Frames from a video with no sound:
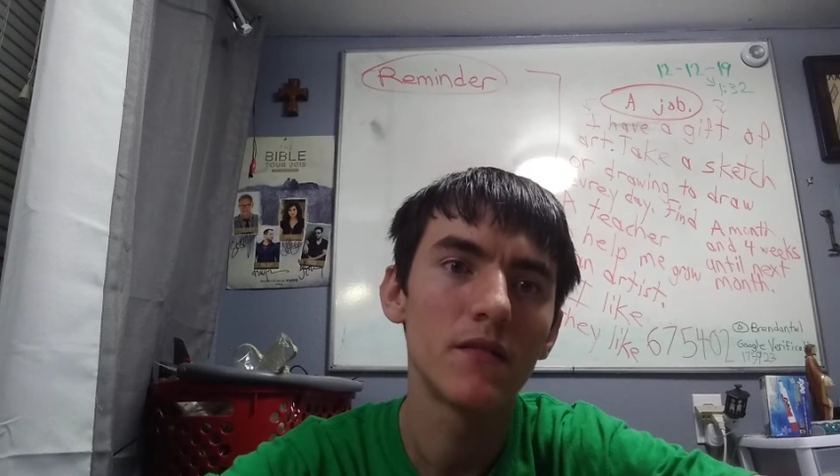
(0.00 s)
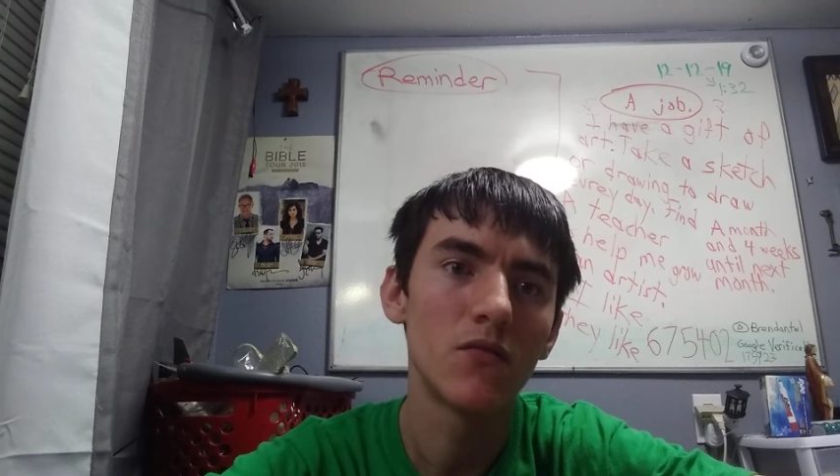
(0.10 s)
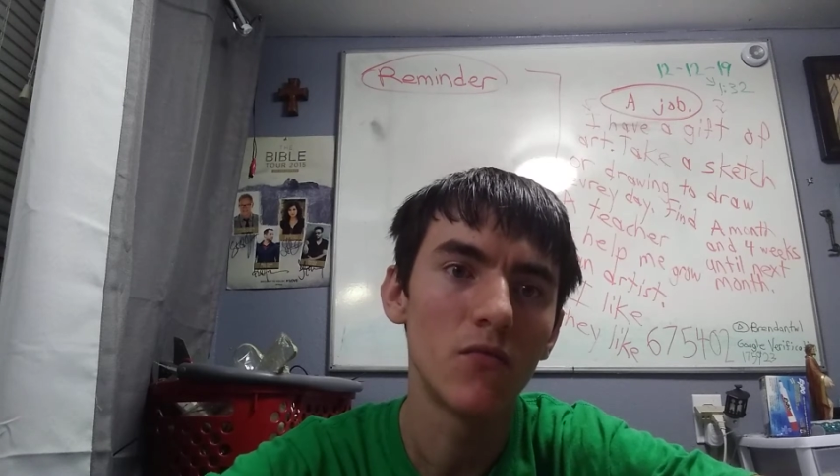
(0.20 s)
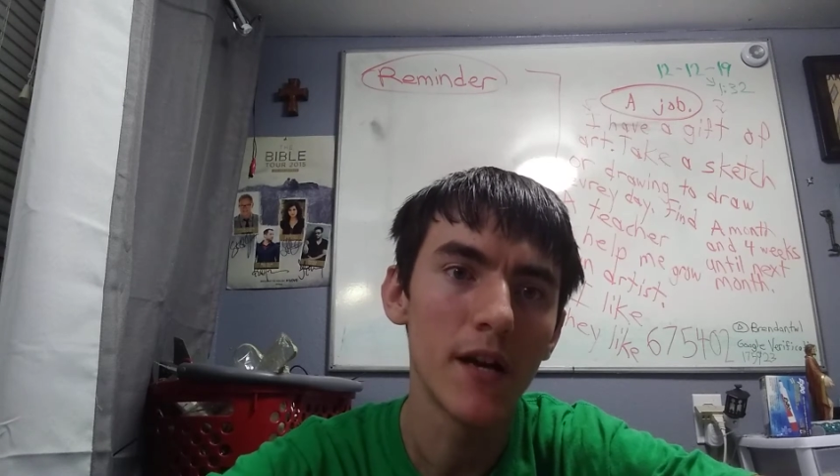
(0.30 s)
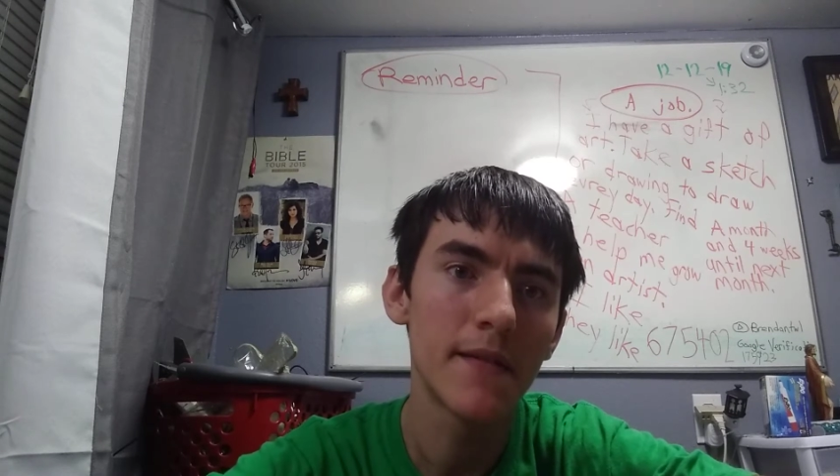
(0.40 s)

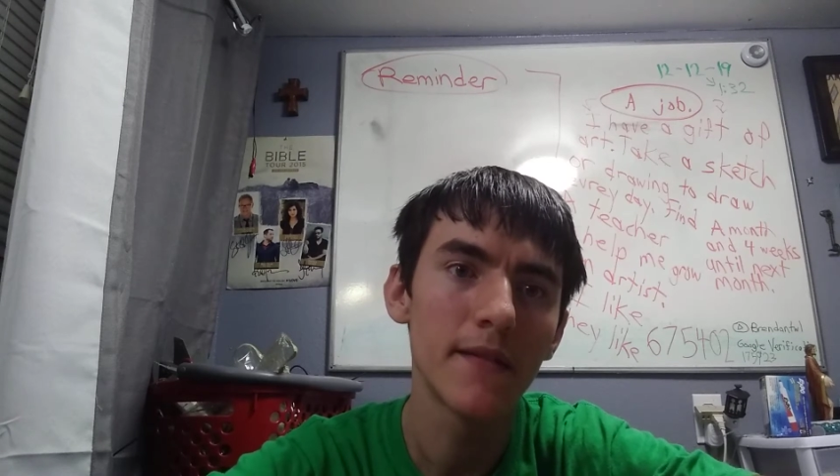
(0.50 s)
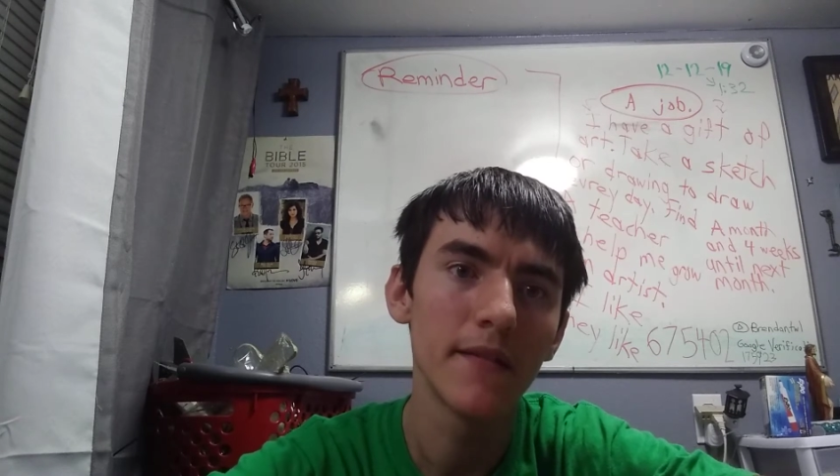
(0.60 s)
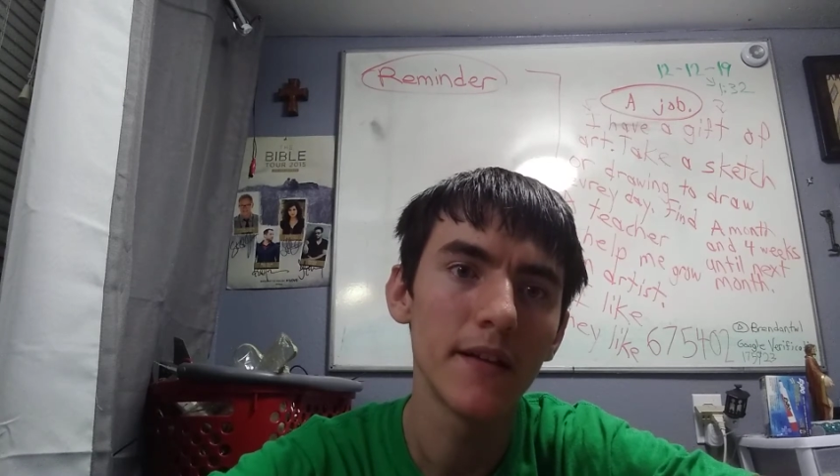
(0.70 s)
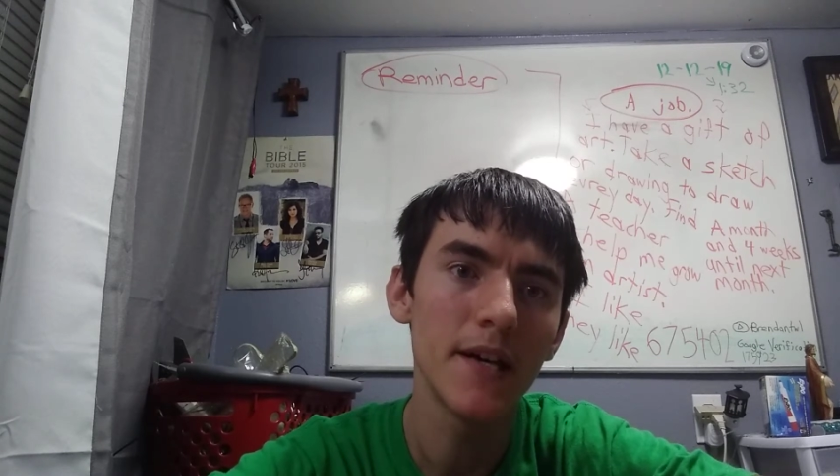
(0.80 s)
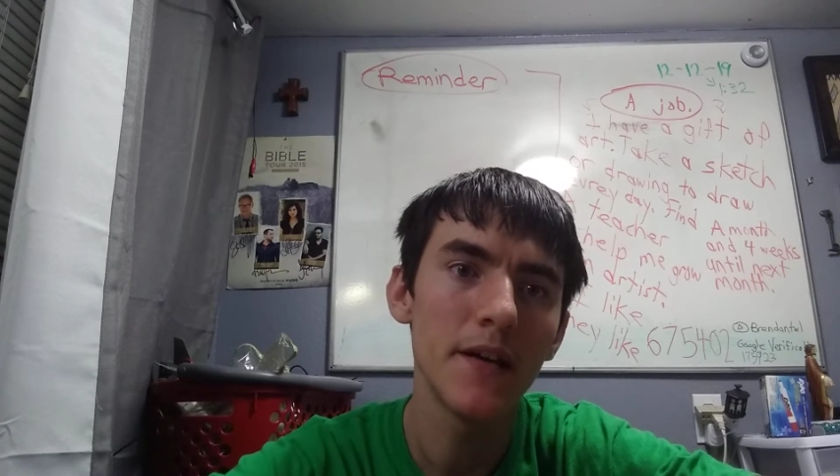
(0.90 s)

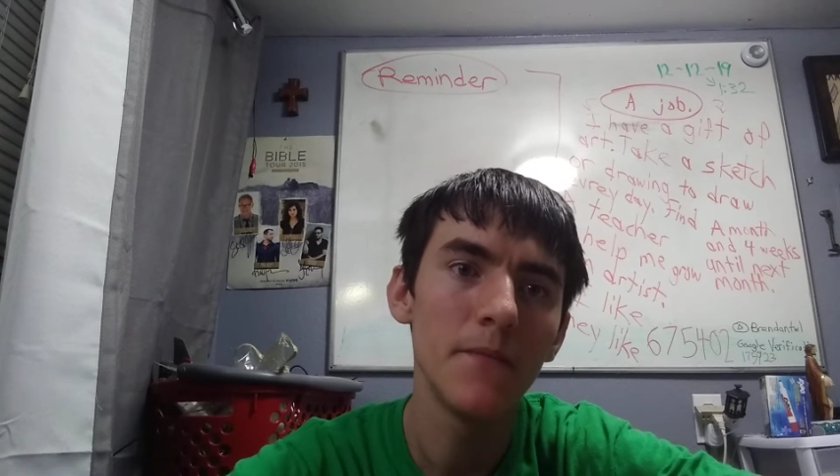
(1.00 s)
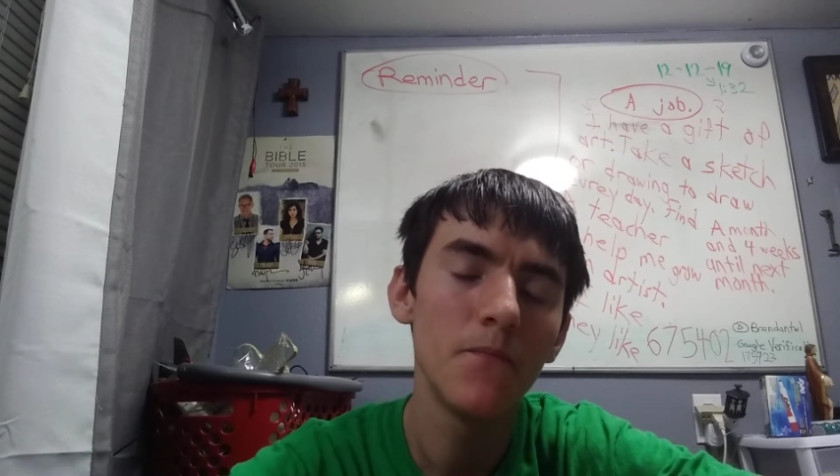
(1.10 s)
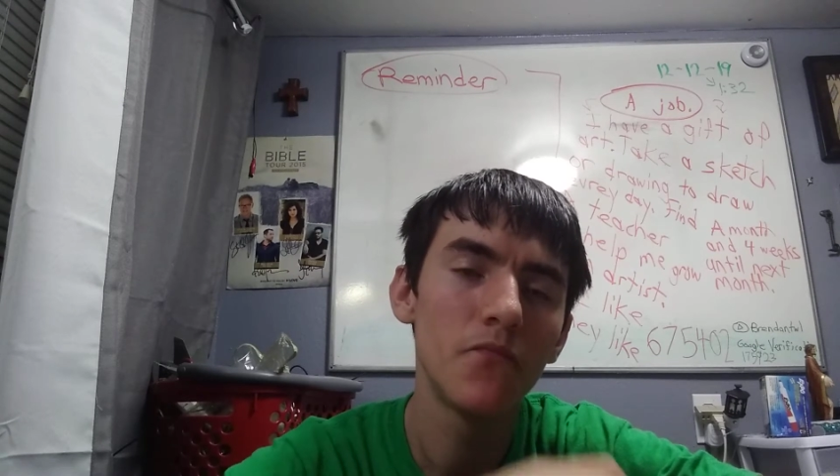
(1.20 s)
recently,